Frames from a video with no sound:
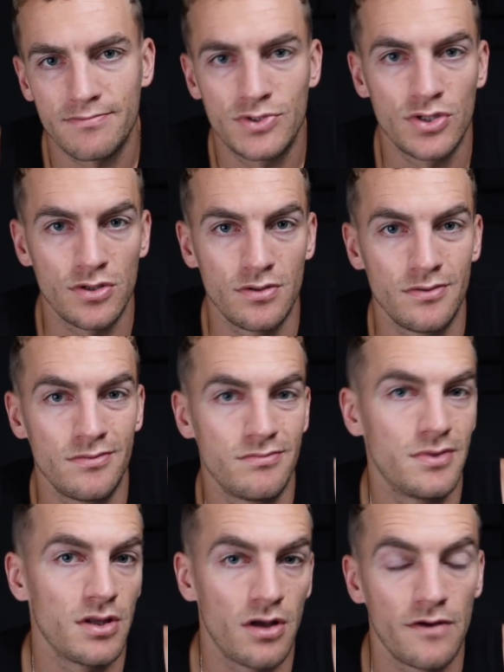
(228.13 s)
to
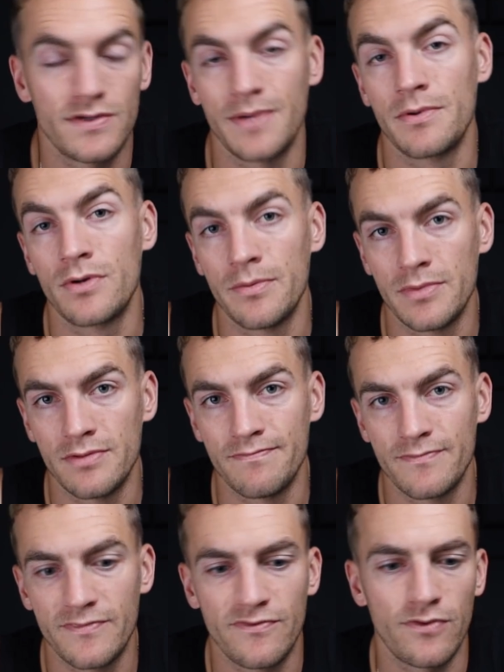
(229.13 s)
a lot of gym
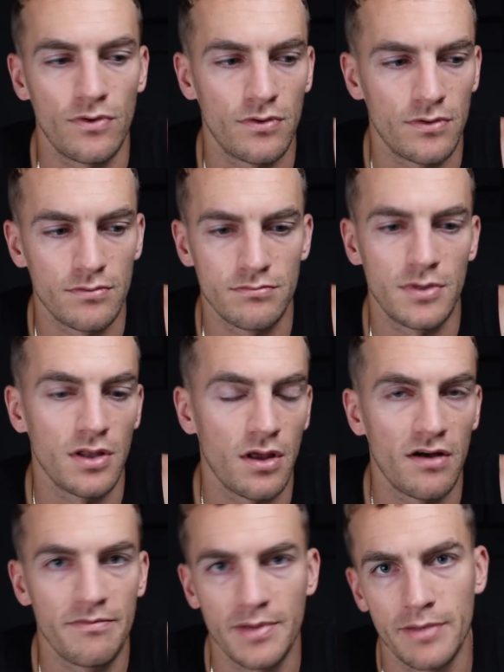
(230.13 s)
equipment for a
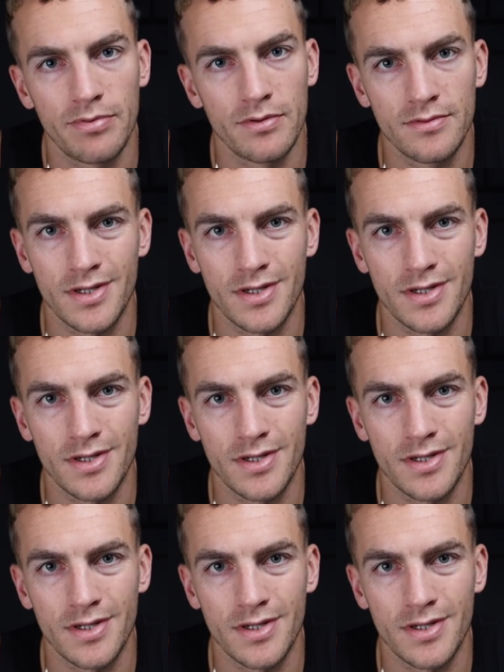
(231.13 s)
lot of people,